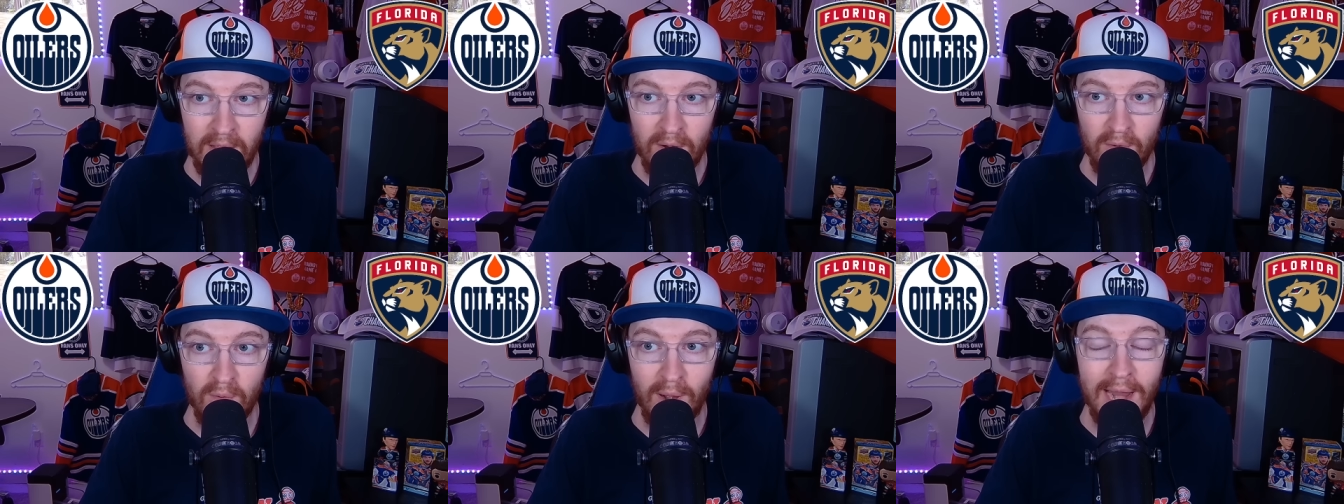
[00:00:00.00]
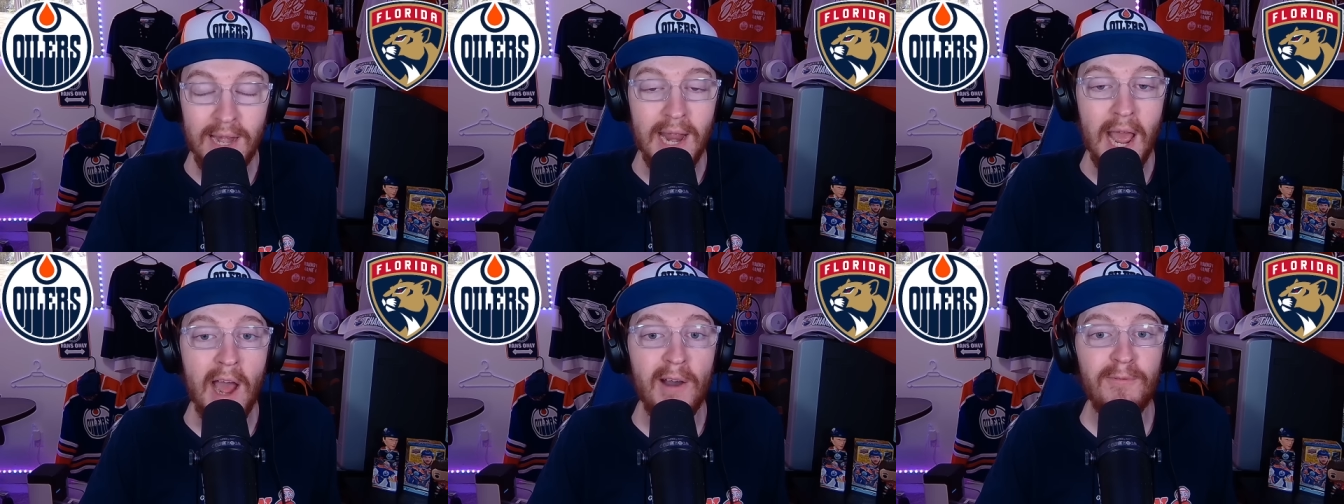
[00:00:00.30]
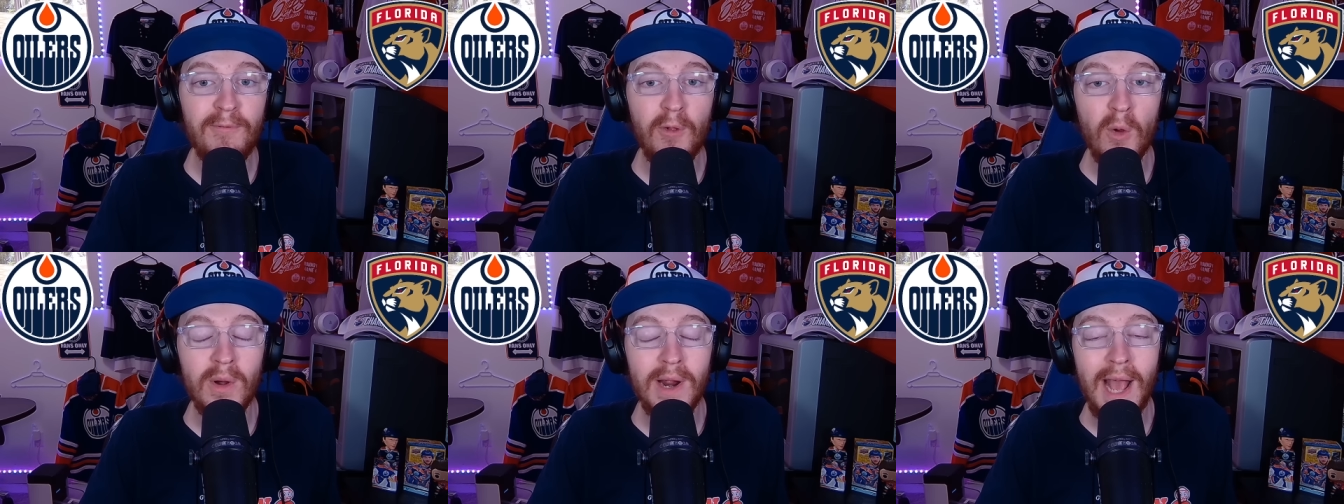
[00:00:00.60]
Right now,
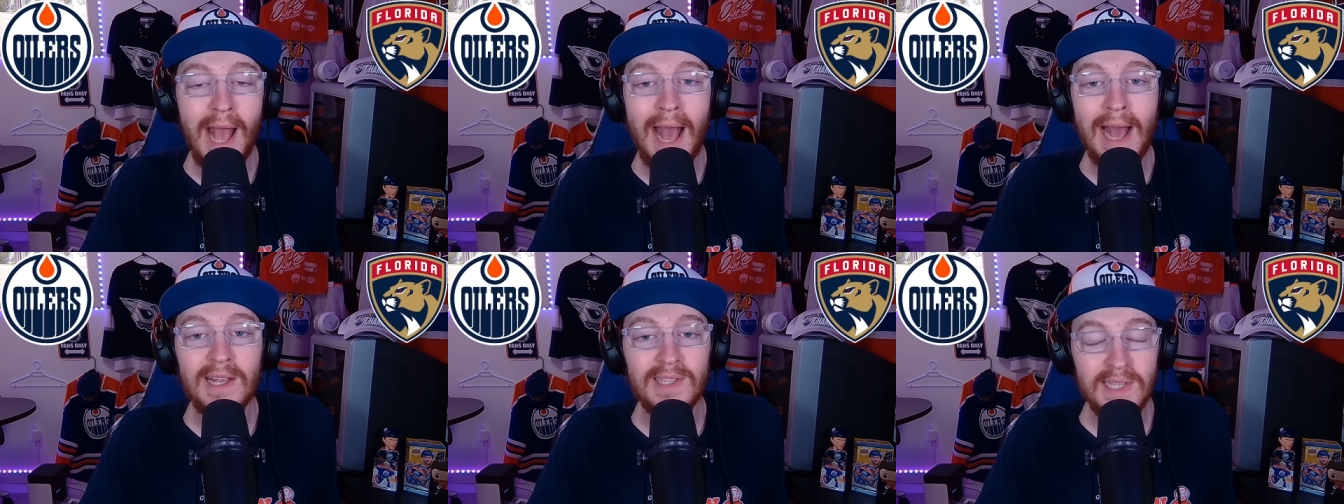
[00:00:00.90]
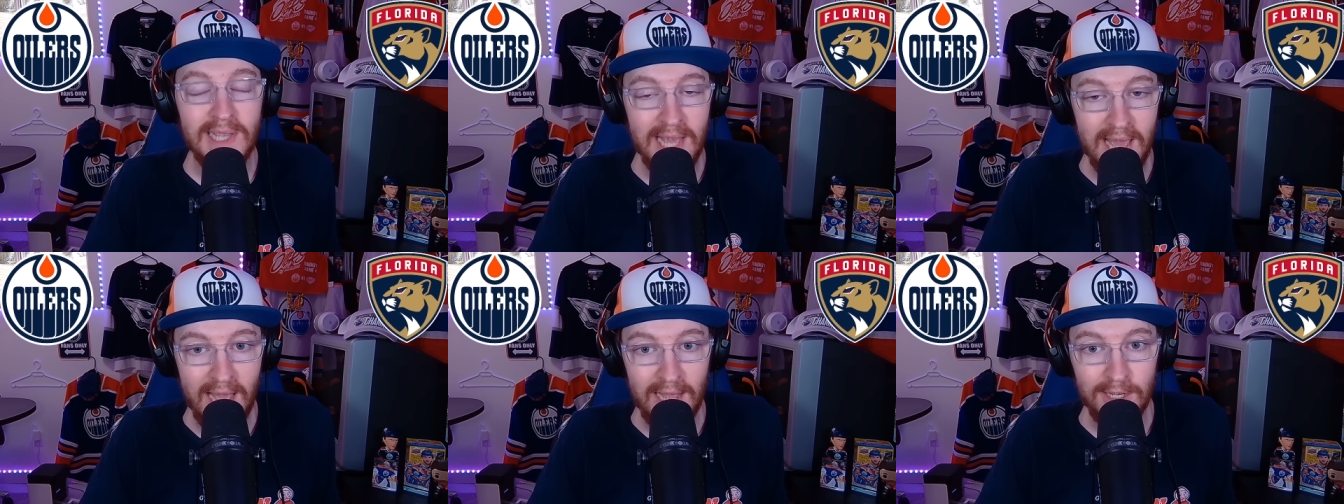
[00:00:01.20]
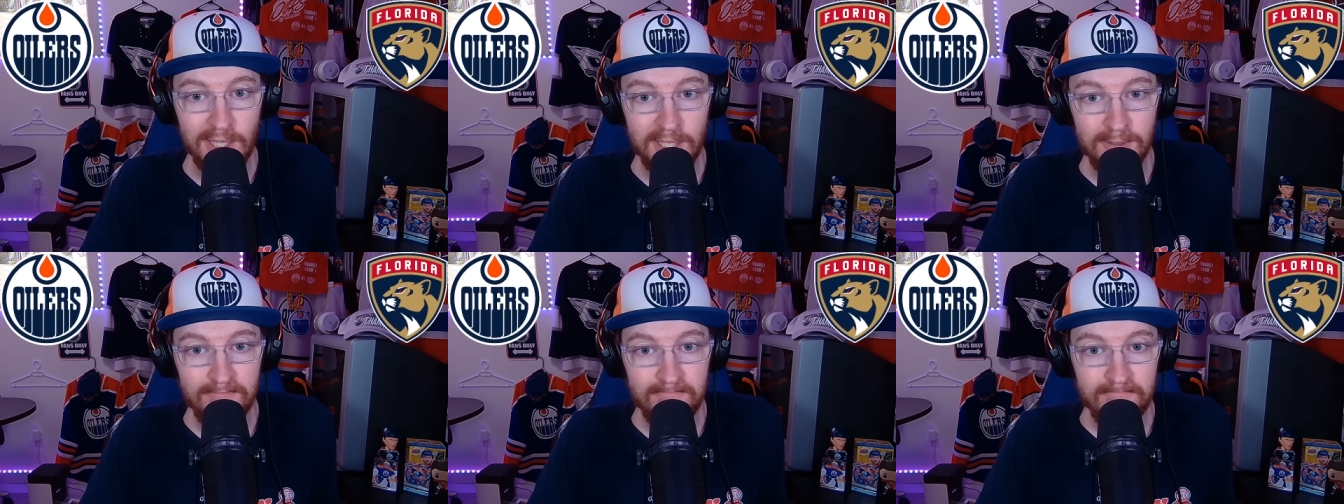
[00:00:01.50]
Florida has the
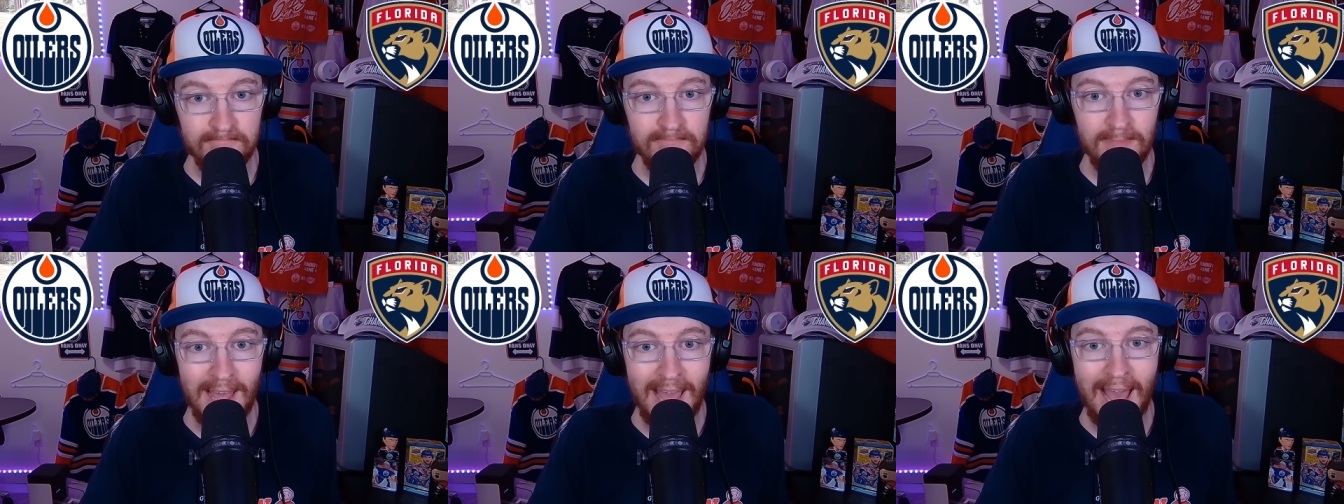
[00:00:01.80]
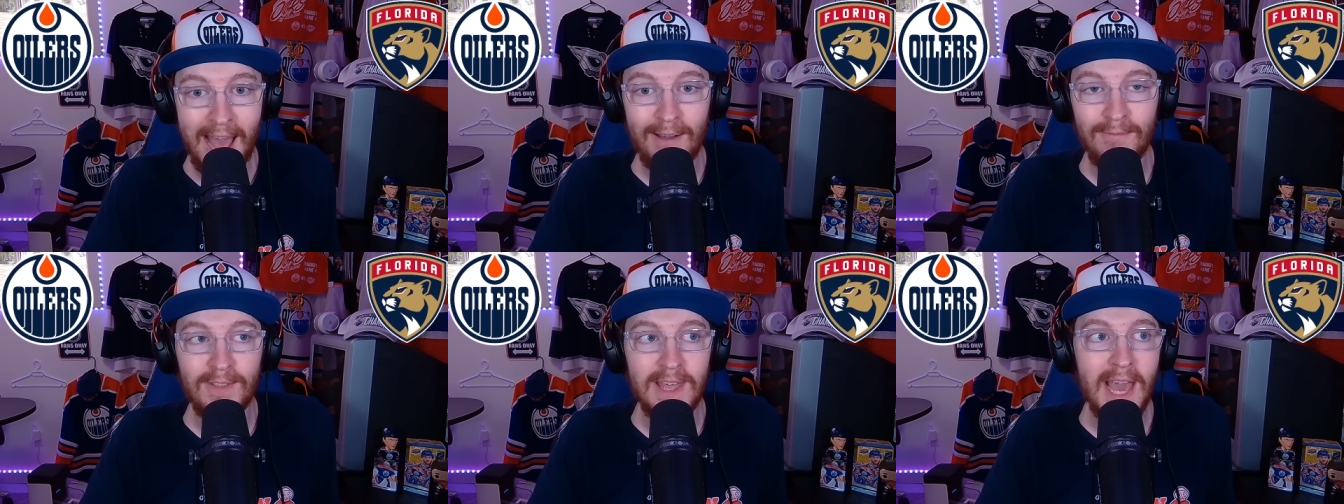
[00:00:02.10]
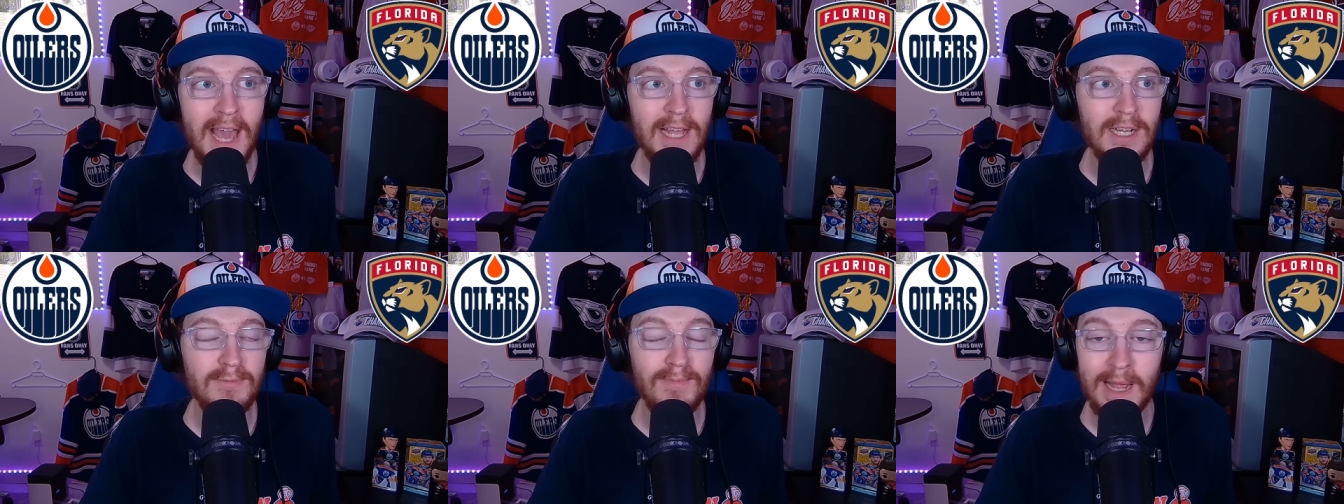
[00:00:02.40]
edge. They have the
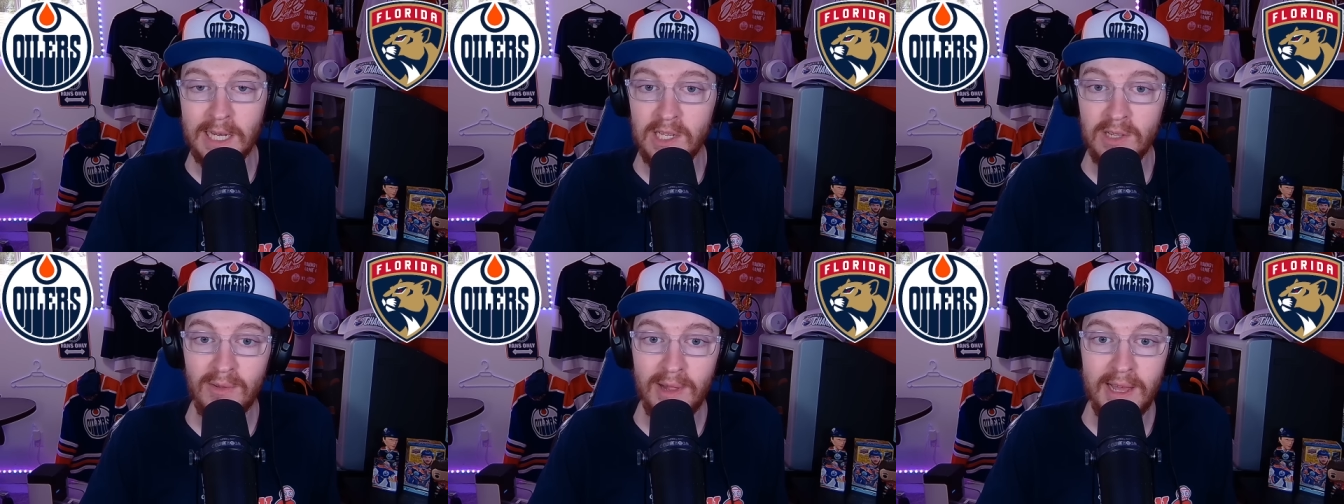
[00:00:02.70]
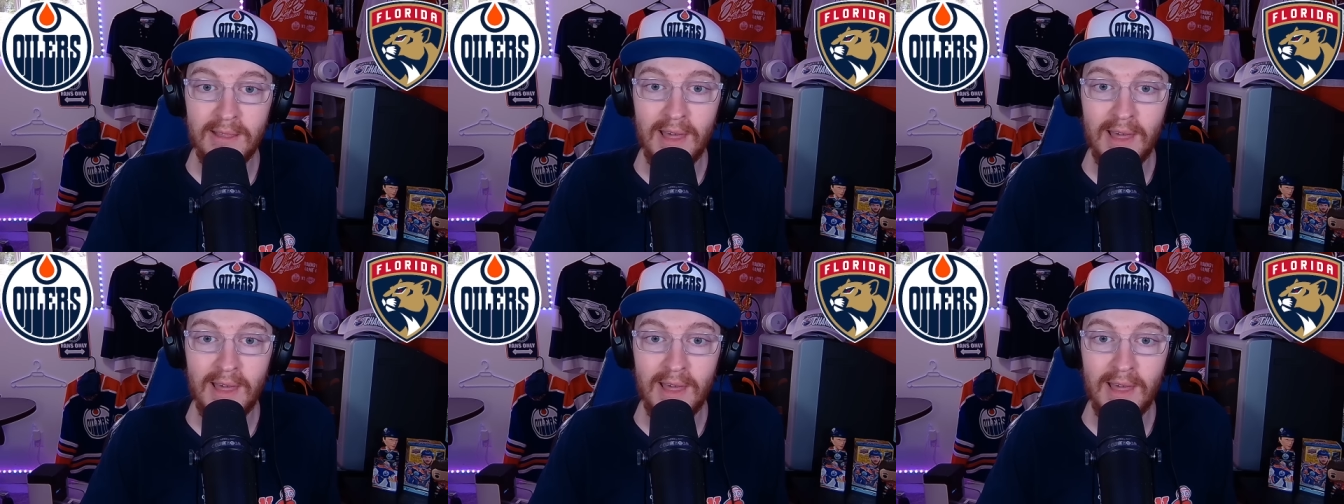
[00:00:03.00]
edge mentally.